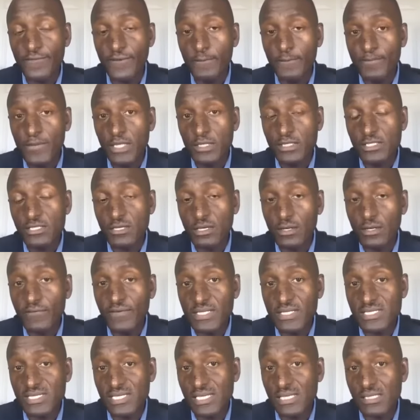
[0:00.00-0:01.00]

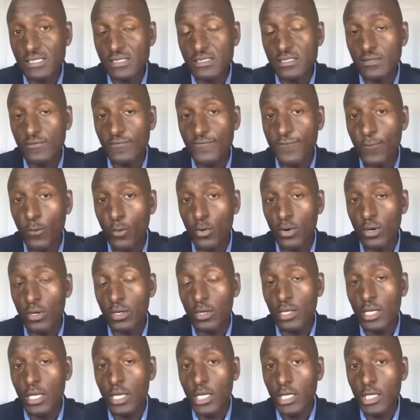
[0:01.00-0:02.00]
services
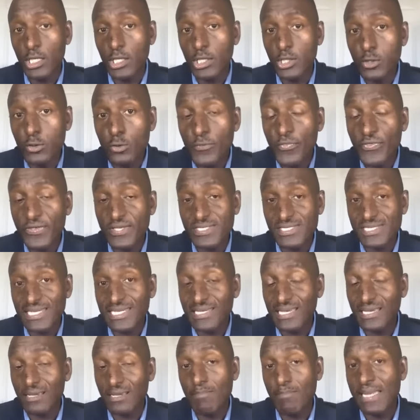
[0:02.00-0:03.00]
for youth
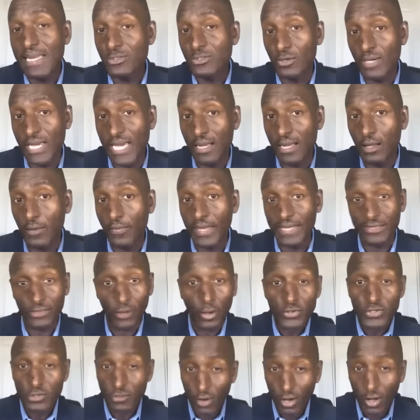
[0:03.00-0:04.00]
seeking mental health? Like,
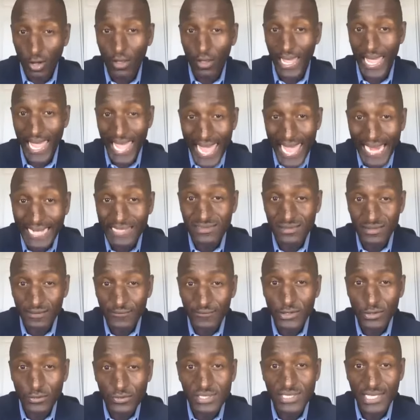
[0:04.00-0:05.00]
those are all active
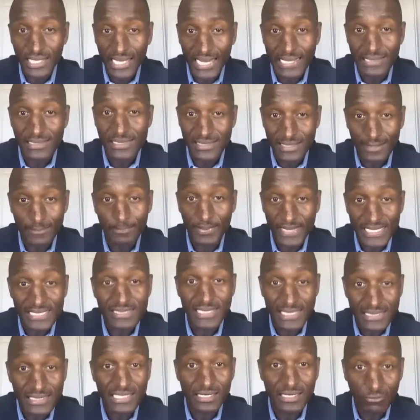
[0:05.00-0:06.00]
use cases at
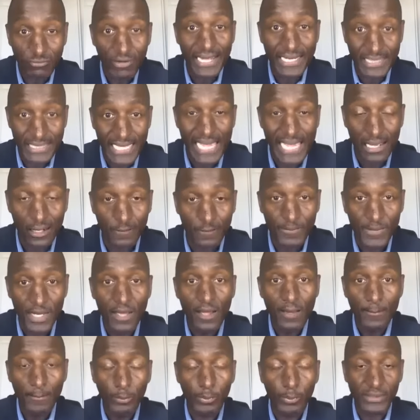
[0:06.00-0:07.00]
BCT right now.
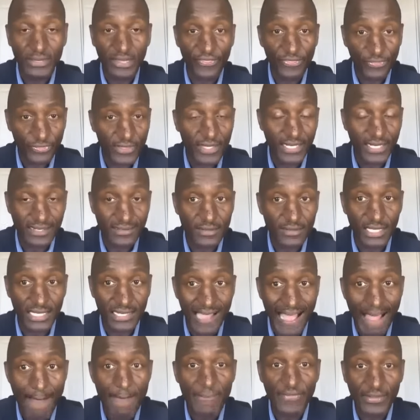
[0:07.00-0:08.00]
But the
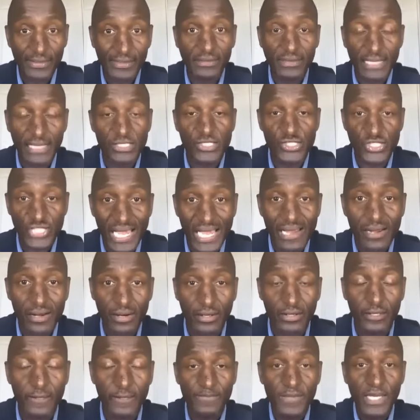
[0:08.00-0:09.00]
common thing that they
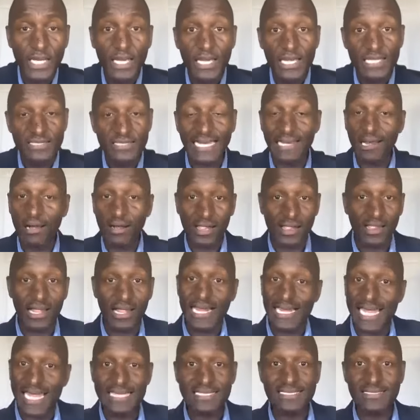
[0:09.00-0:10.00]
share is that our
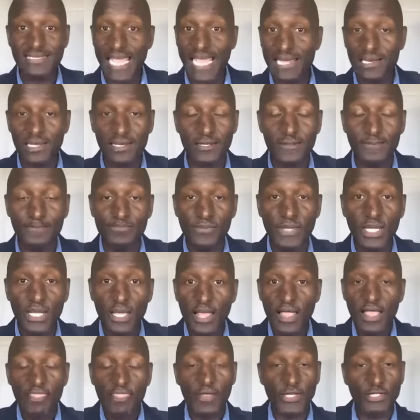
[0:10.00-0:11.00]
client has data.
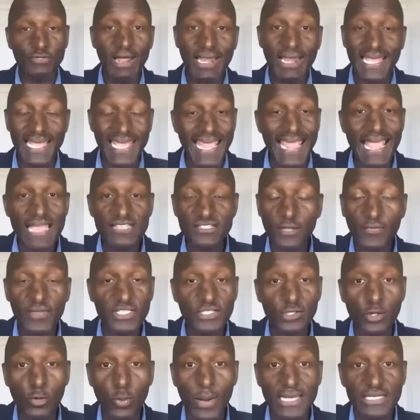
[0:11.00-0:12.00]
They're trying to answer these
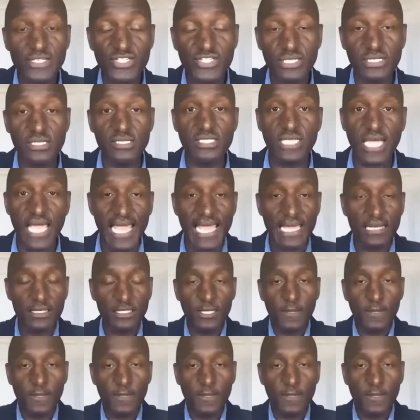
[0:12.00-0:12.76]
questions, and